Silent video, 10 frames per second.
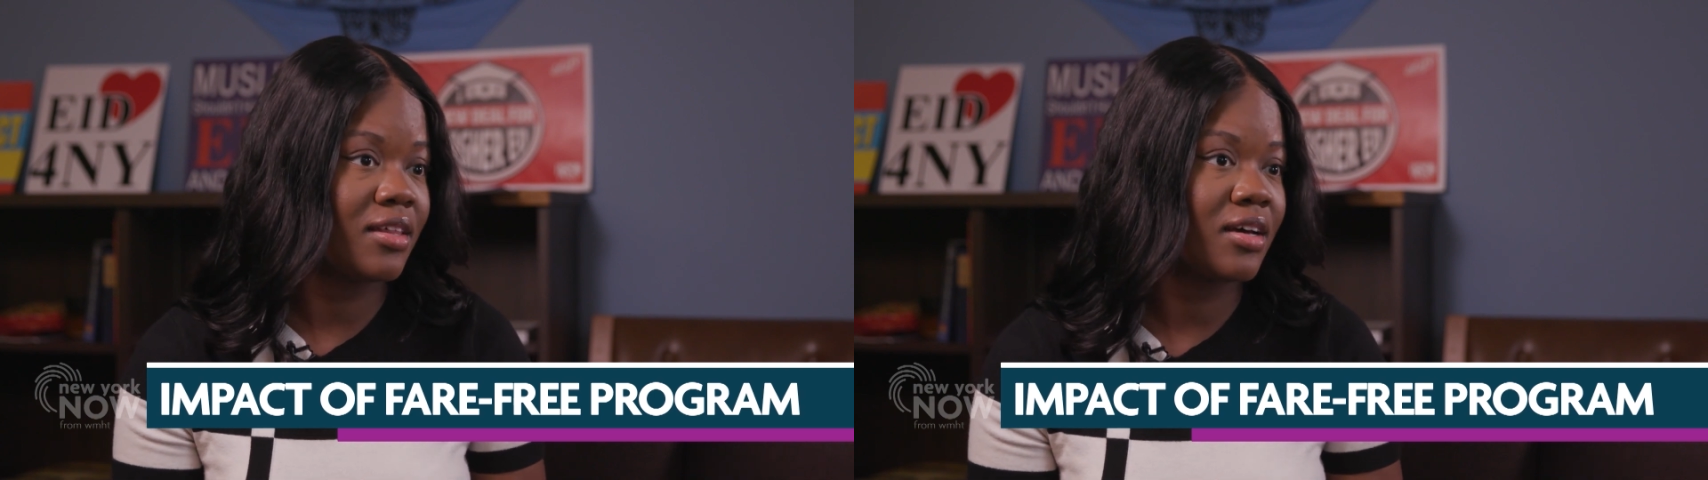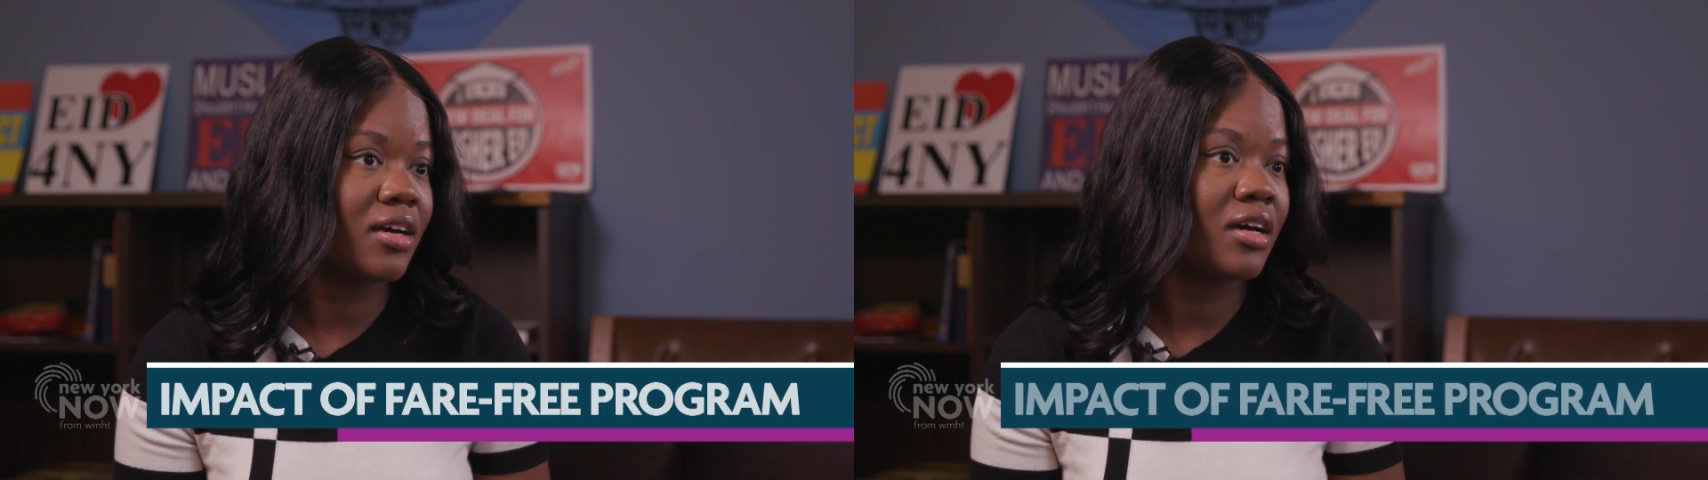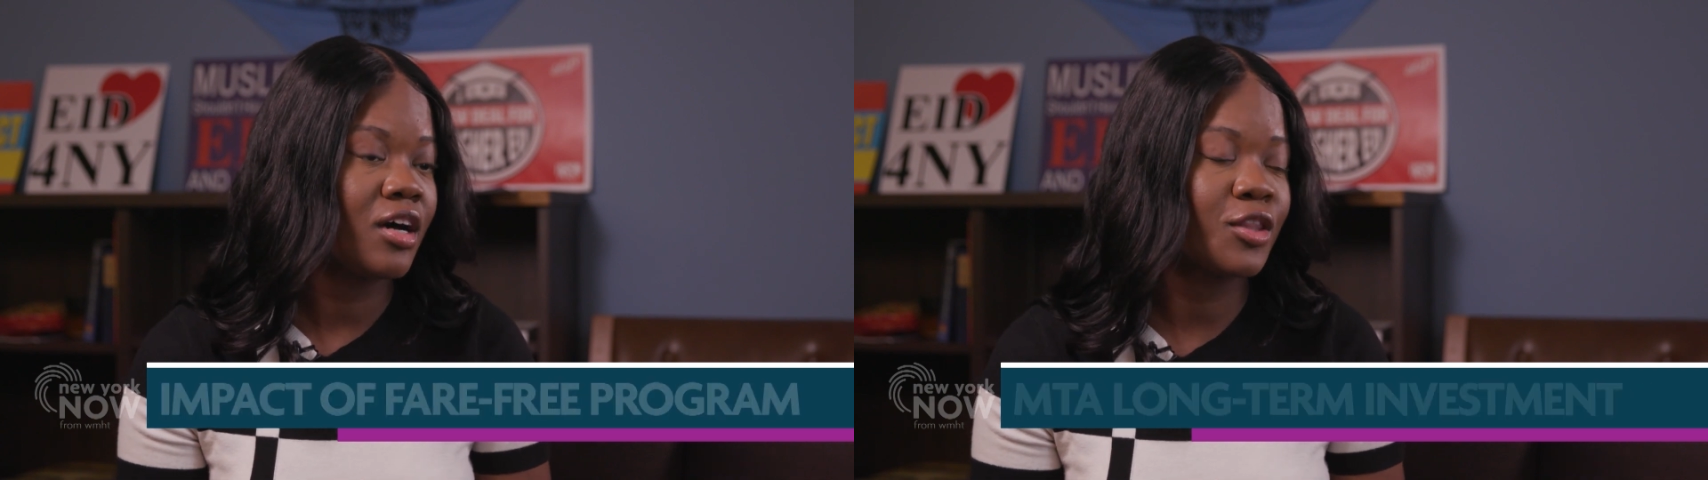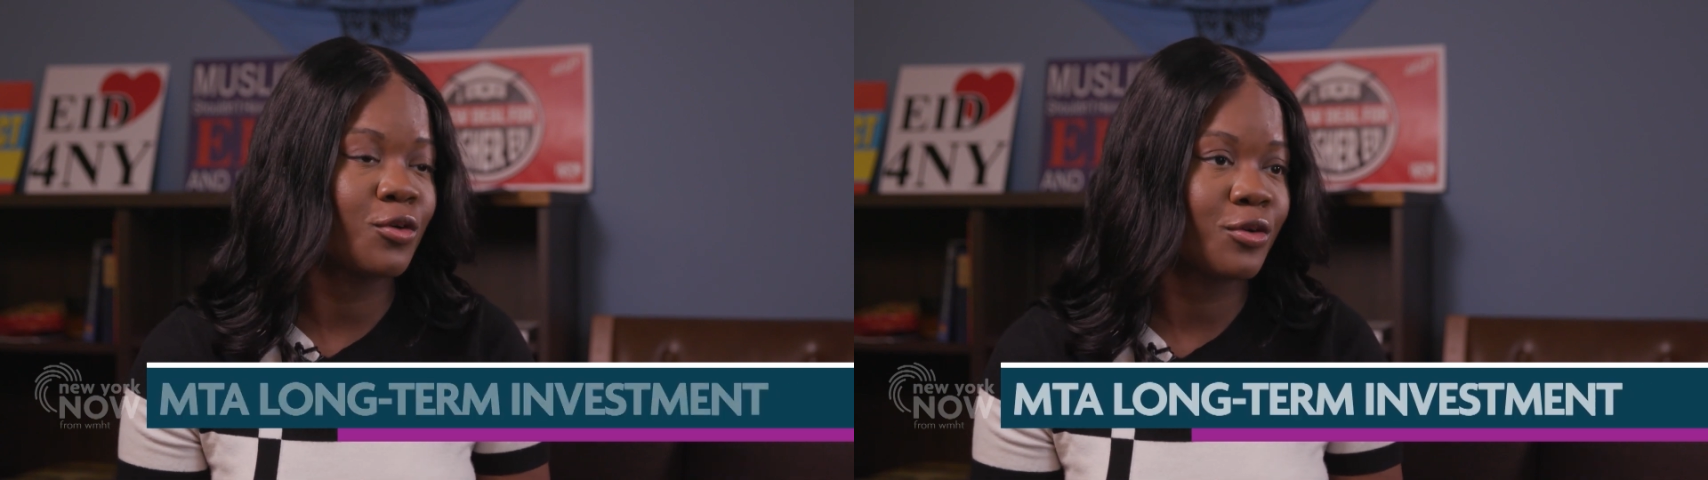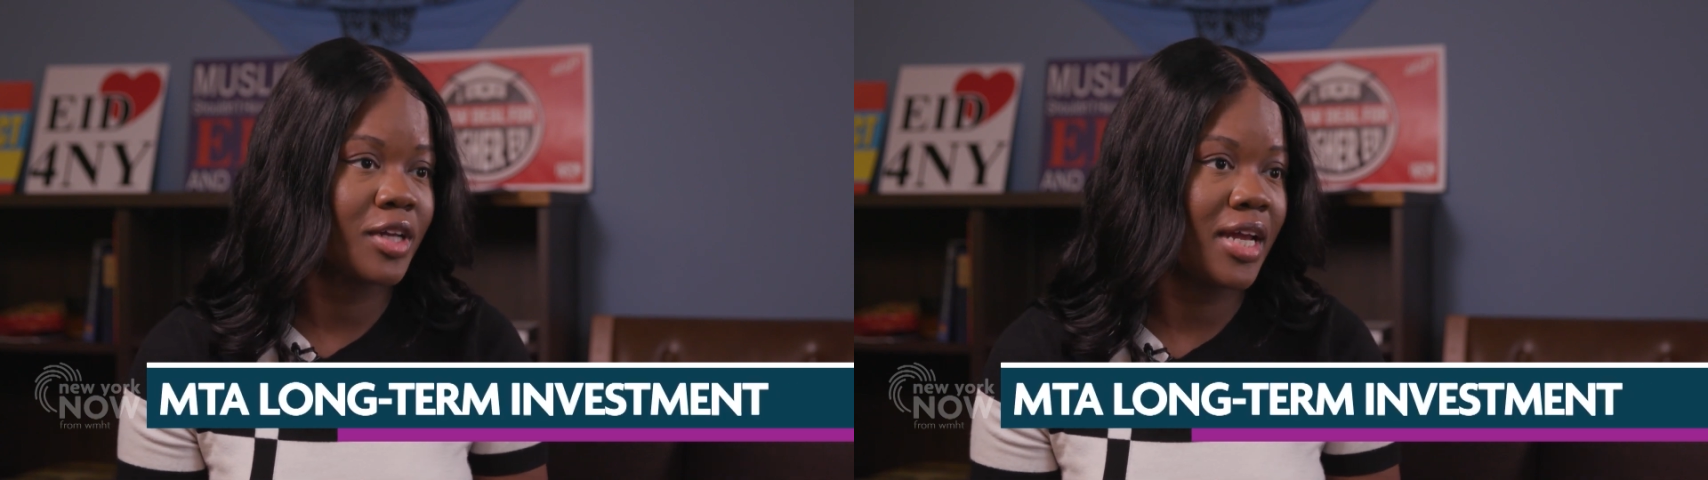the
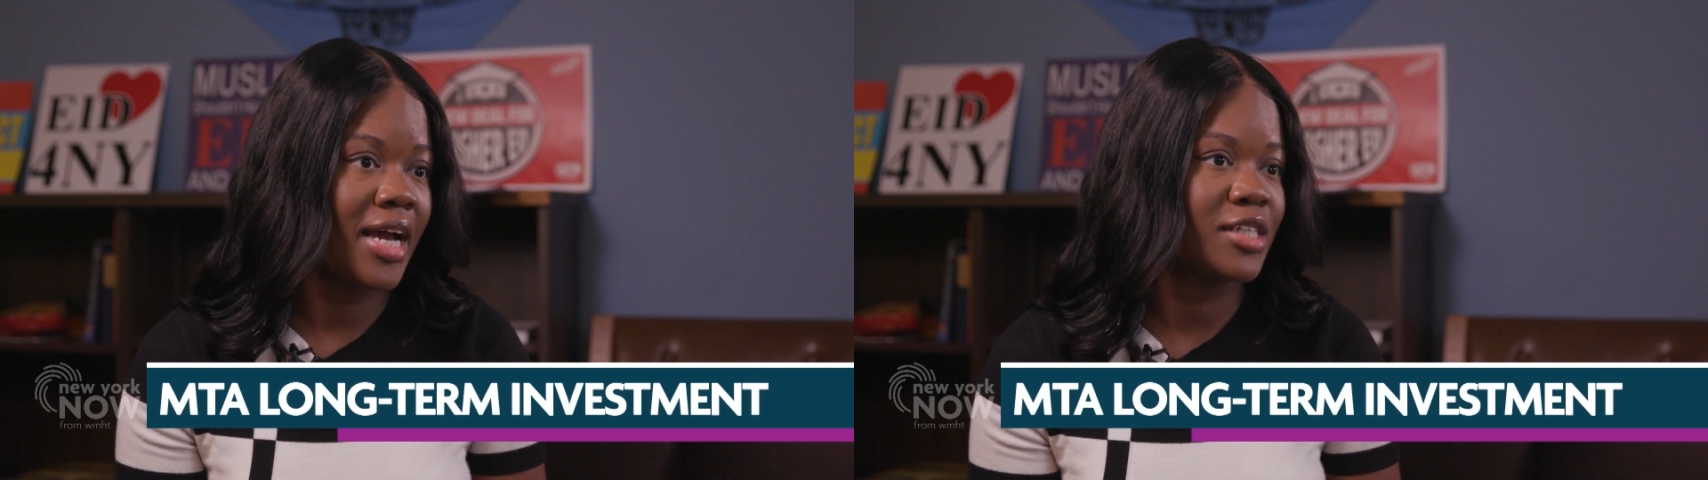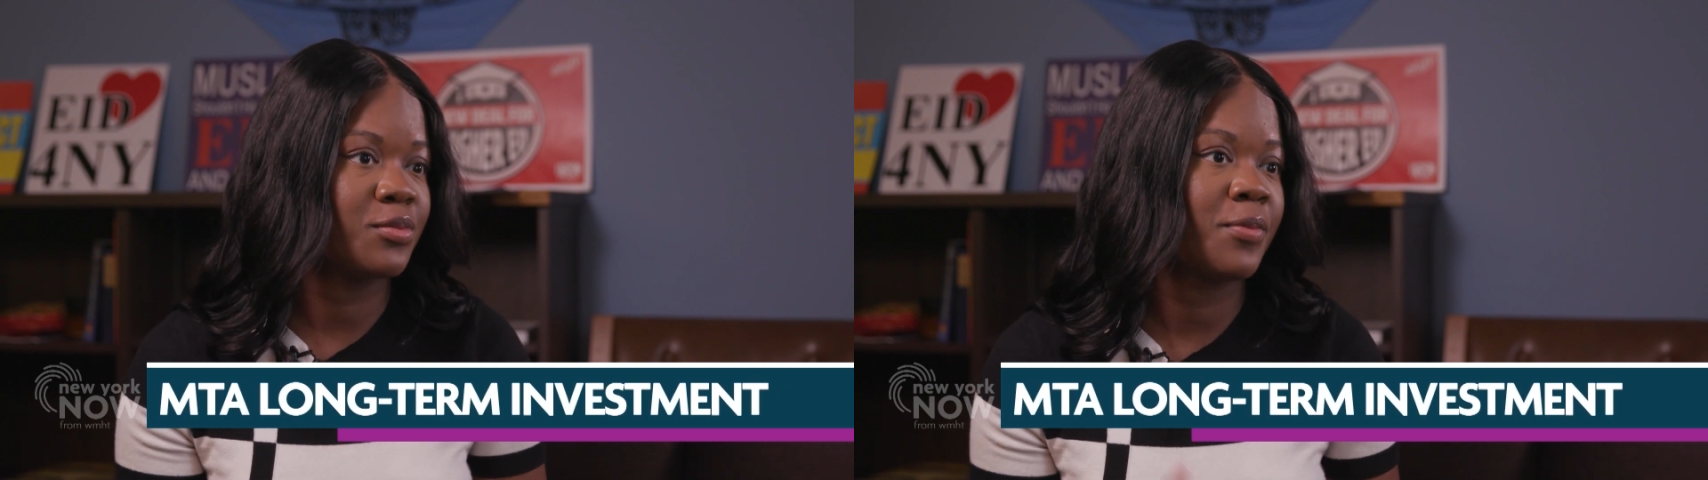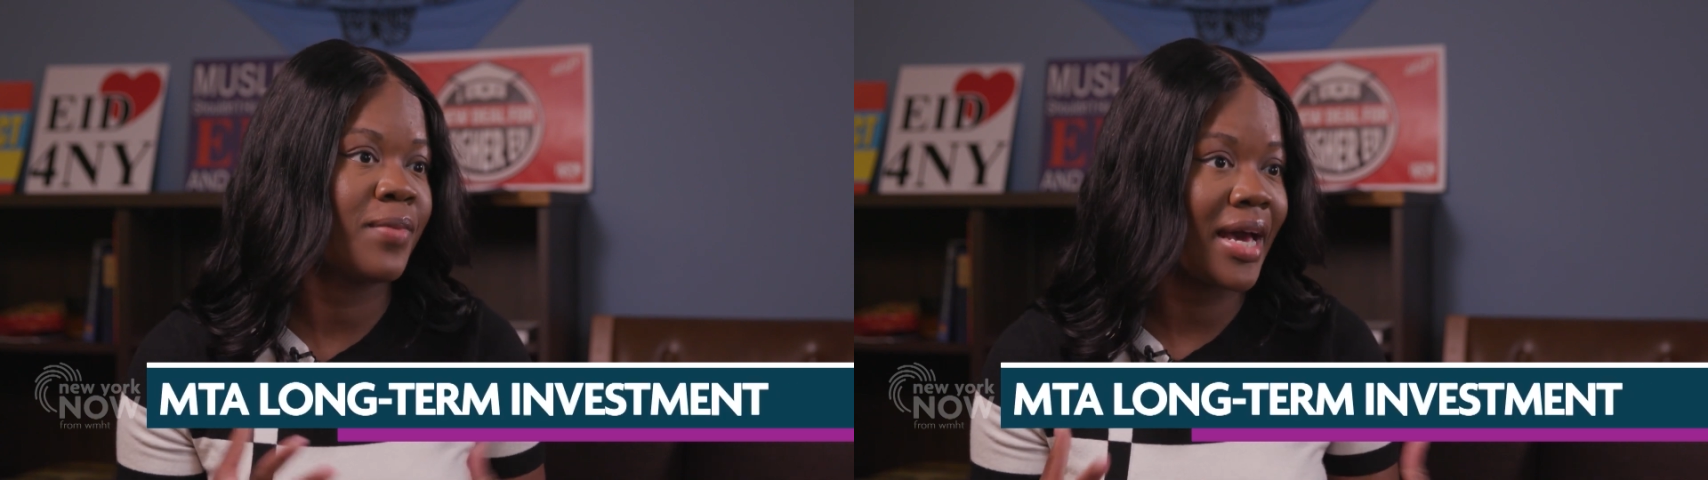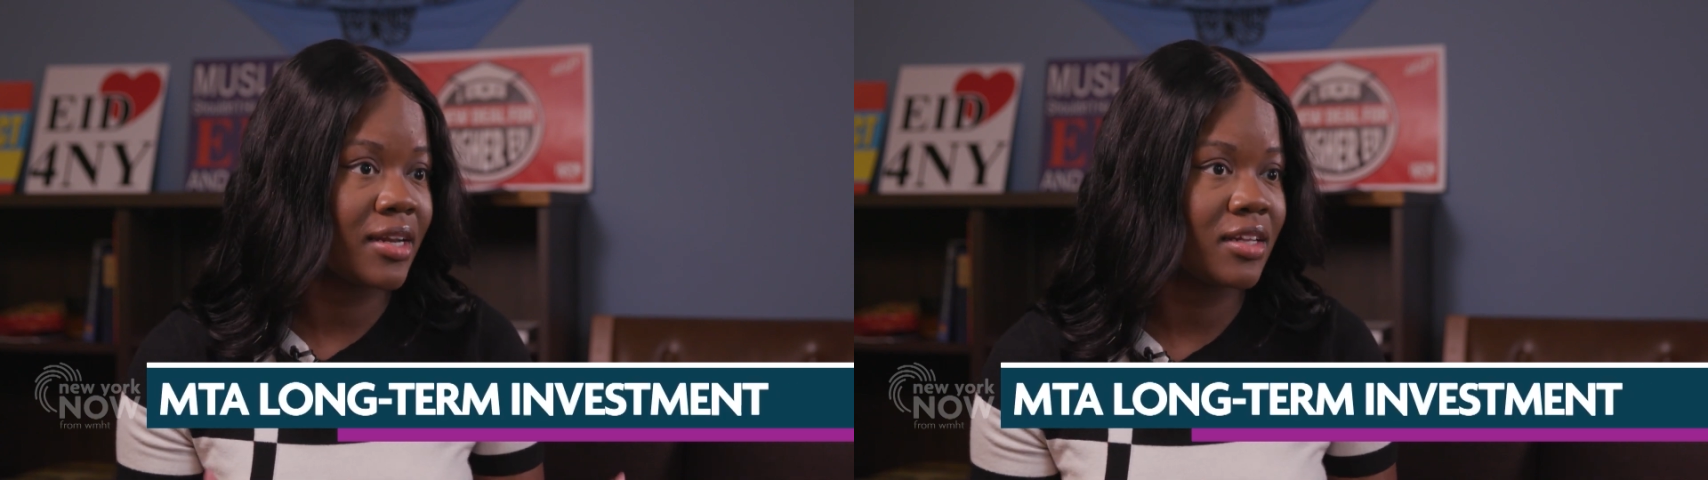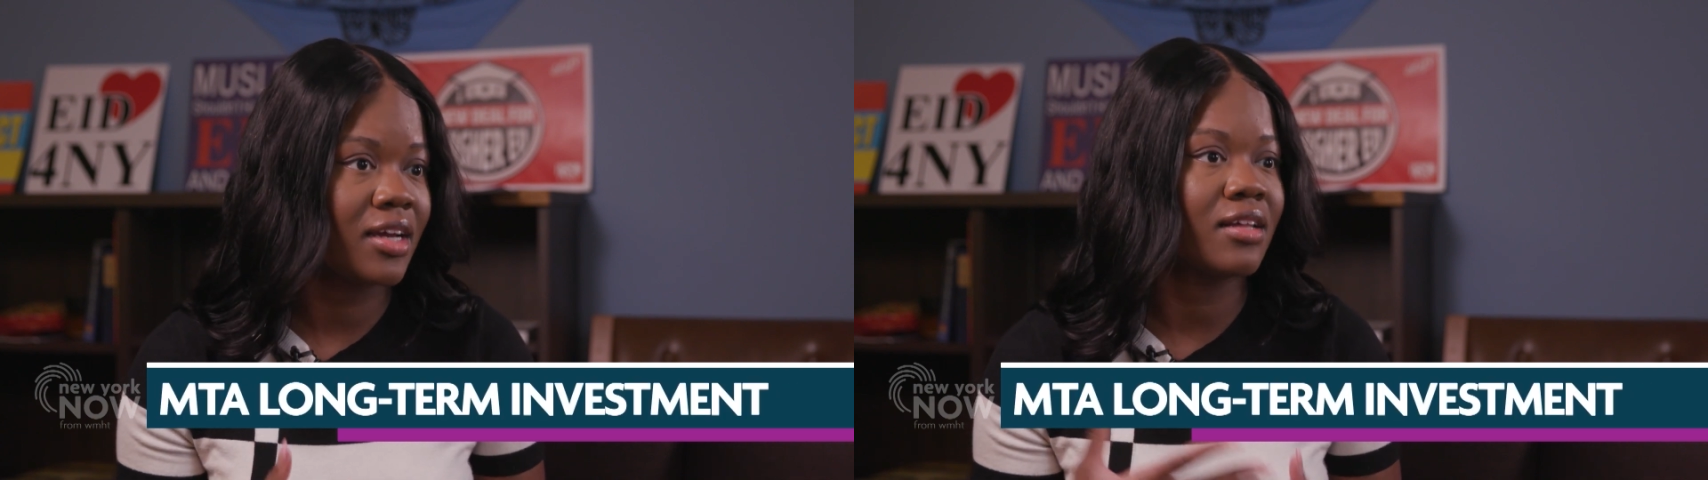authority has been
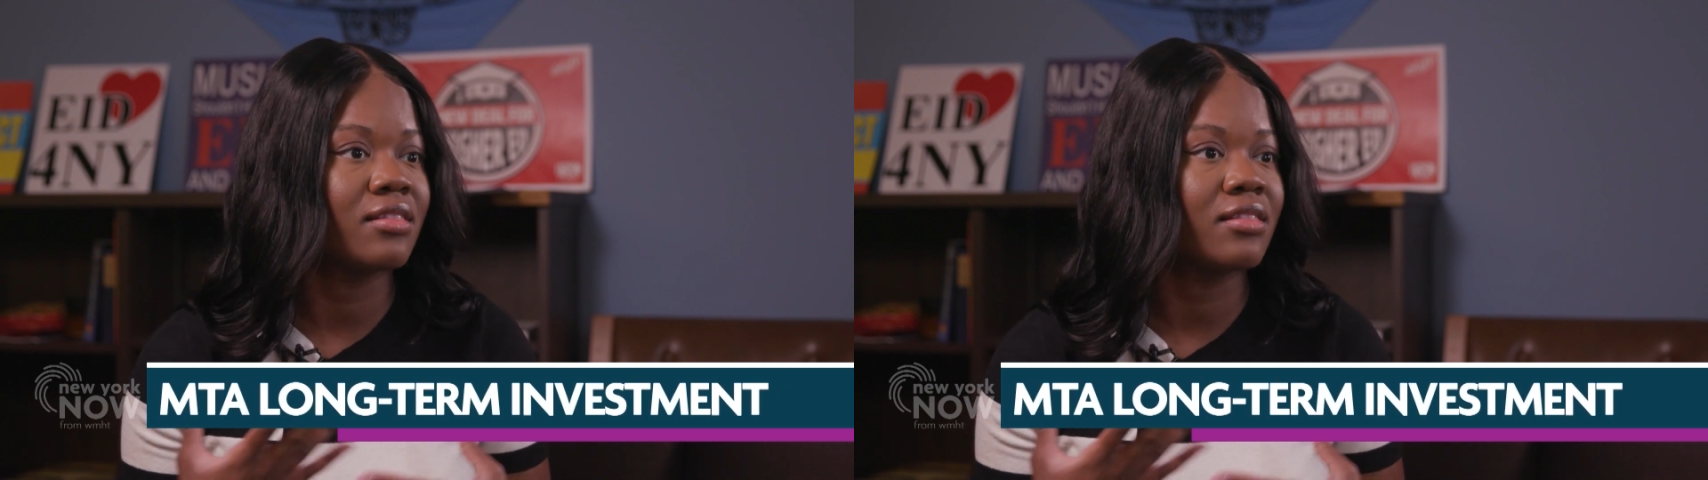battling